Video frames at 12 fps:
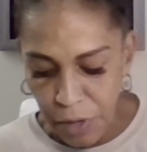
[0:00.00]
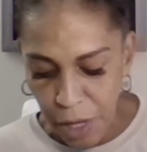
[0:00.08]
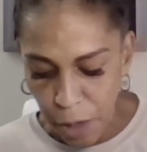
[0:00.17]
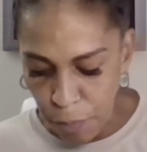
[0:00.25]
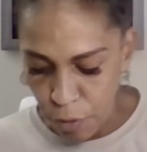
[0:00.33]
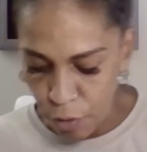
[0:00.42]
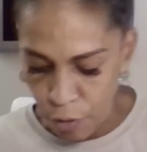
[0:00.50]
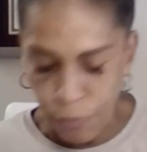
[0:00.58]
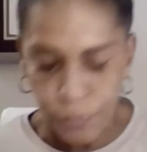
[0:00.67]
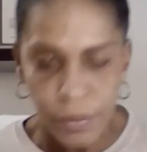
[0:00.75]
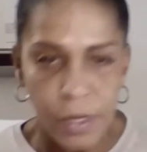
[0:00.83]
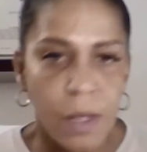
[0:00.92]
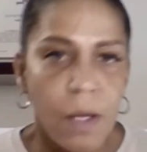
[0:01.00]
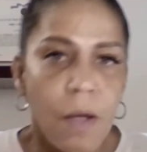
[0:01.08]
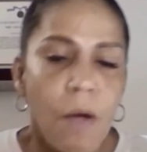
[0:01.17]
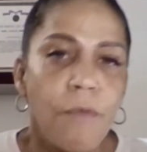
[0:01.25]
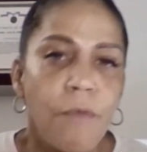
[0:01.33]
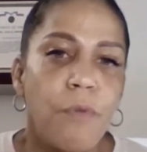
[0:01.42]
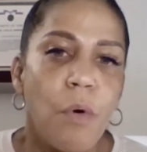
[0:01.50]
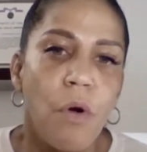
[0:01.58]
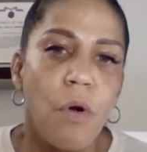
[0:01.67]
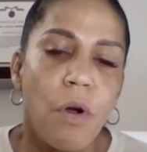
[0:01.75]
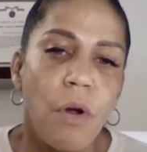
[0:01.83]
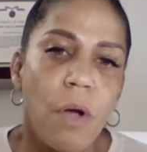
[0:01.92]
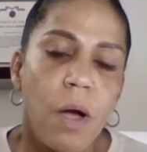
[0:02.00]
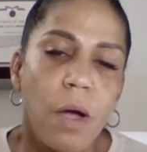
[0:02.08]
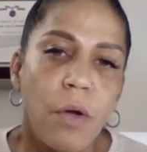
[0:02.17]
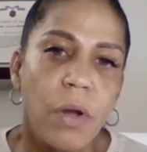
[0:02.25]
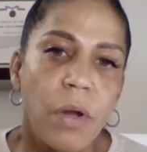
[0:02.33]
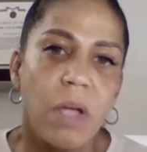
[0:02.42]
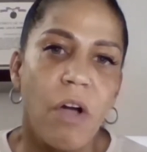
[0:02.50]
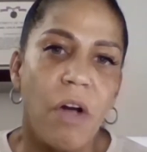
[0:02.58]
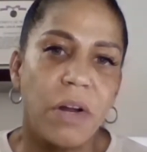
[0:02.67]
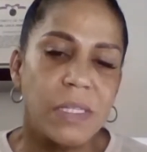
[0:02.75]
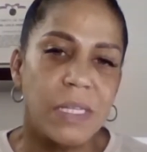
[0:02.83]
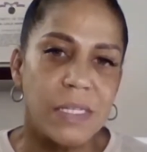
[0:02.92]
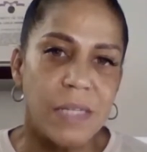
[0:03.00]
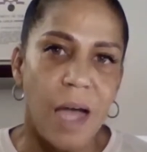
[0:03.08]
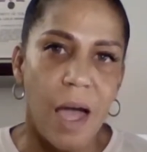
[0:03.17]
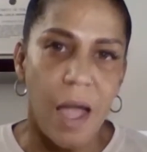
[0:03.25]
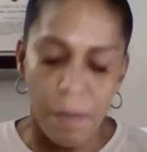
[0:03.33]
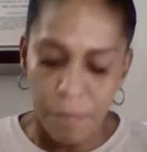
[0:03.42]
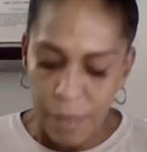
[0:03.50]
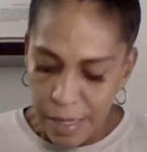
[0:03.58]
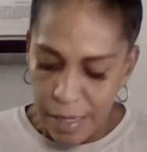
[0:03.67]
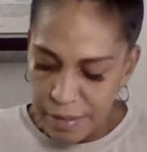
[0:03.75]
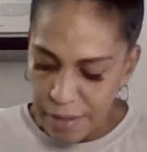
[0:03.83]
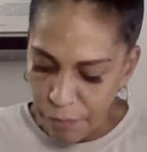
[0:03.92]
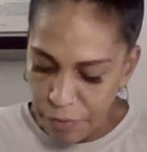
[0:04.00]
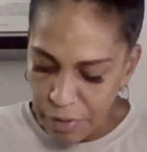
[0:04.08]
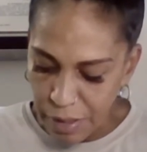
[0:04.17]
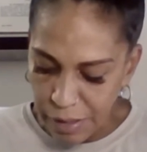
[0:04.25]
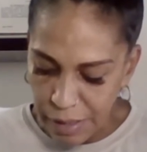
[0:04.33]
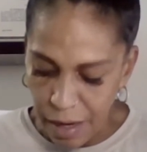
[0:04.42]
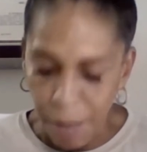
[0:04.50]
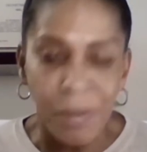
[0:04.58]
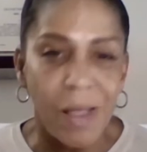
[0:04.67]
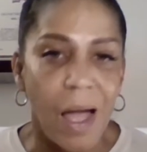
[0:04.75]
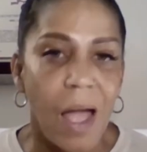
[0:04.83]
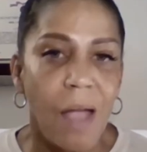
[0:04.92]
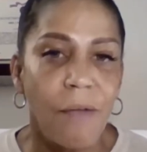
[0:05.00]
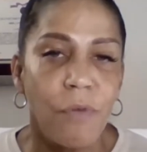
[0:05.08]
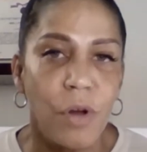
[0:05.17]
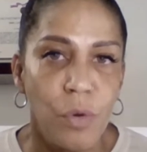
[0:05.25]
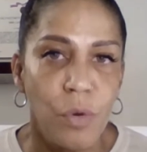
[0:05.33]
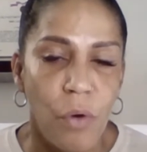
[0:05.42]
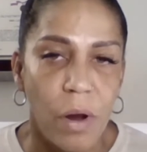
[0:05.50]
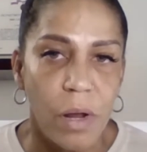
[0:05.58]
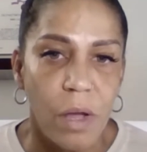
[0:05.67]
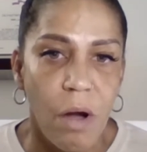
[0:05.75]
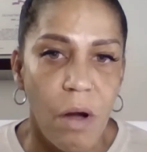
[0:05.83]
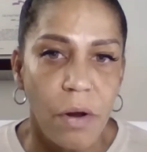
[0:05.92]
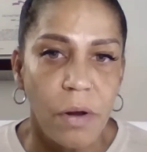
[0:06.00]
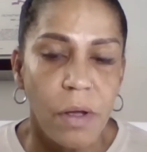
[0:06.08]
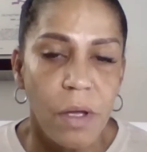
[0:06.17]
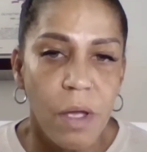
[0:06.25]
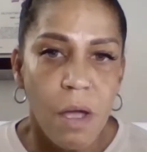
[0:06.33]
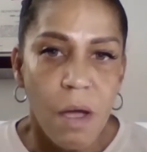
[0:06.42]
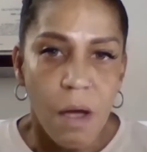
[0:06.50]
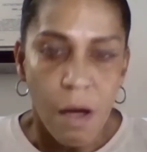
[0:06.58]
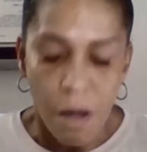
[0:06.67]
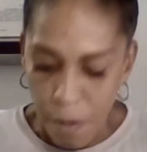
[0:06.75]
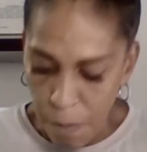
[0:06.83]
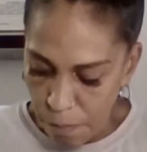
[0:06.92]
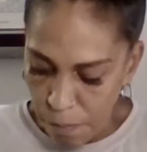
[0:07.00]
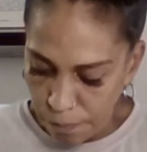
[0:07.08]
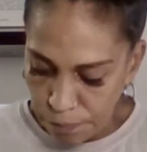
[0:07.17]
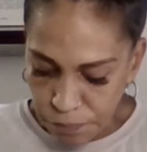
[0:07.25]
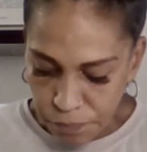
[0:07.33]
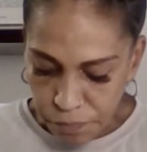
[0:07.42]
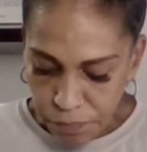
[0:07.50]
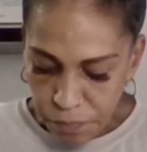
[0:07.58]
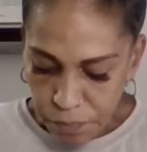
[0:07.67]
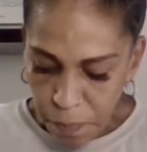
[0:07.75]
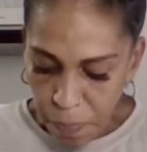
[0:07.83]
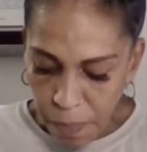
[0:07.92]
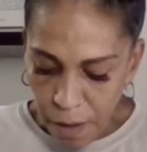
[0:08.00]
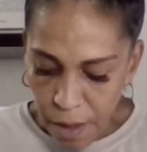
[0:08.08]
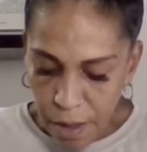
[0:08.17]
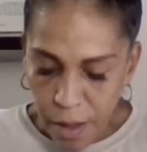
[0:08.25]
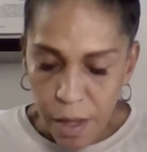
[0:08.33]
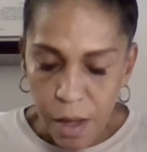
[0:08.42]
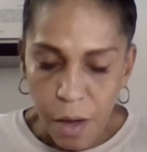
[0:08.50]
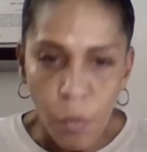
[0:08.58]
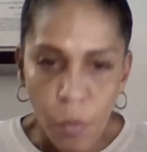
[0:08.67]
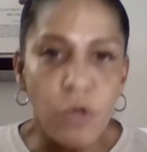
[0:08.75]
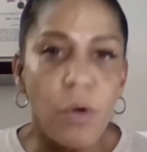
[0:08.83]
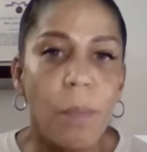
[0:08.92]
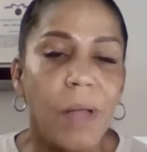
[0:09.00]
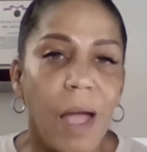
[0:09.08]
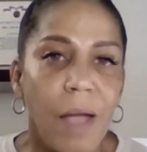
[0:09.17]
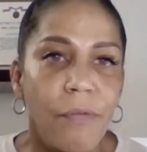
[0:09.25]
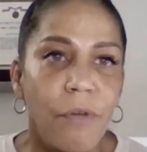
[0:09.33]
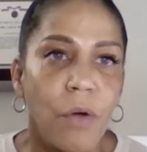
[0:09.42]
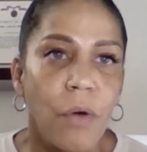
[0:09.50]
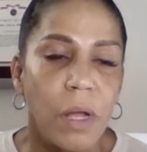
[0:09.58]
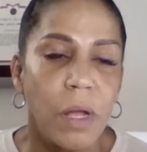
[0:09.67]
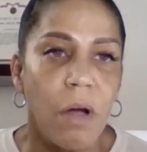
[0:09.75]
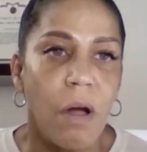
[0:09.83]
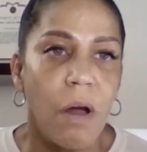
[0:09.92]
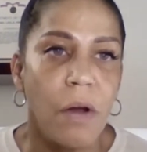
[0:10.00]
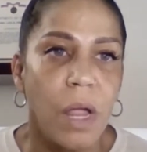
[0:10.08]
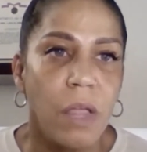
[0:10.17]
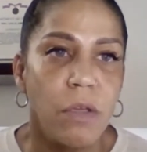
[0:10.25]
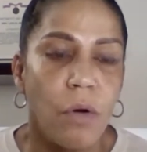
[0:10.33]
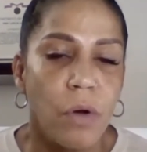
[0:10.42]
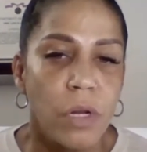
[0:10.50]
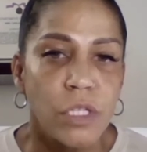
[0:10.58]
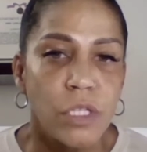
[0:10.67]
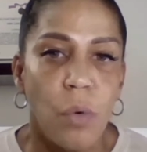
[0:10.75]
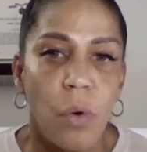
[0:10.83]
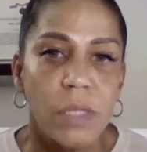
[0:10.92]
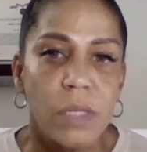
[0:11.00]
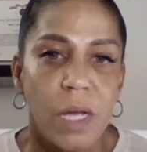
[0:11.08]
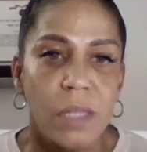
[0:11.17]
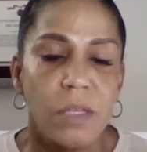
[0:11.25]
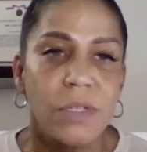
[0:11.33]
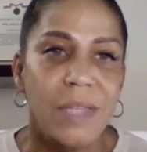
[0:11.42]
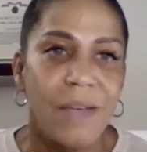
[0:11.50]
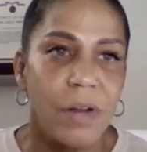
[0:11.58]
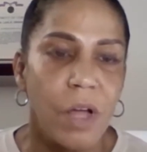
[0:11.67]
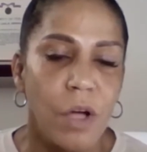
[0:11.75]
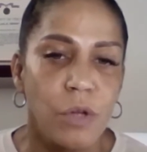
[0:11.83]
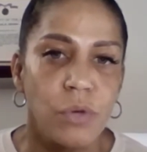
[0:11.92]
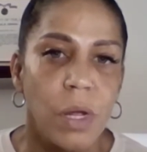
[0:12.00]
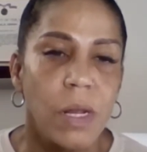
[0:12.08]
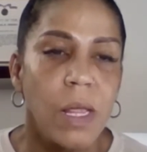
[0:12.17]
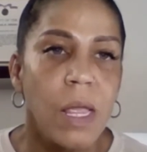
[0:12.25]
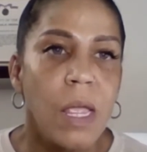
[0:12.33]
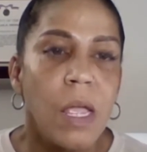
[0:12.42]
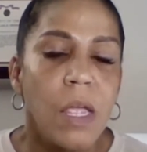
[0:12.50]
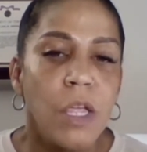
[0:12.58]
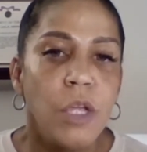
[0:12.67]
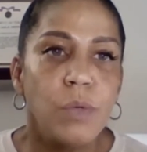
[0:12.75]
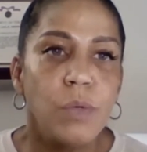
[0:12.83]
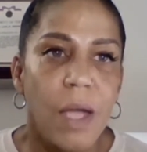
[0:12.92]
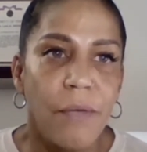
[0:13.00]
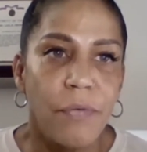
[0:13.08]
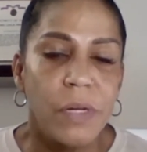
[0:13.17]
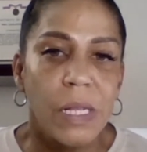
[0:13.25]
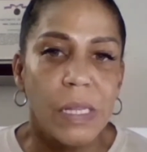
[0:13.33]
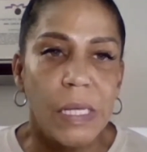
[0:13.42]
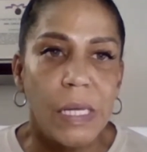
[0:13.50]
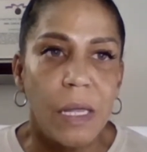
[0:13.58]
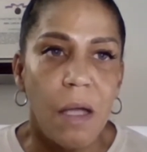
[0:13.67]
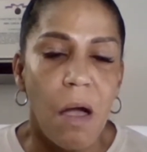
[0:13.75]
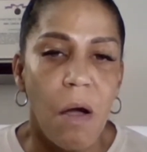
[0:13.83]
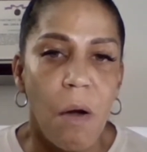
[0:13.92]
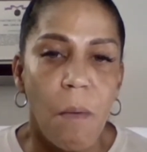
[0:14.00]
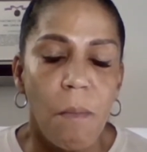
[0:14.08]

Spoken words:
not approved for a credit card at this time, definitely apply for a new credit card. Um, when you apply for a credit card and your credit score is under 700, you definitely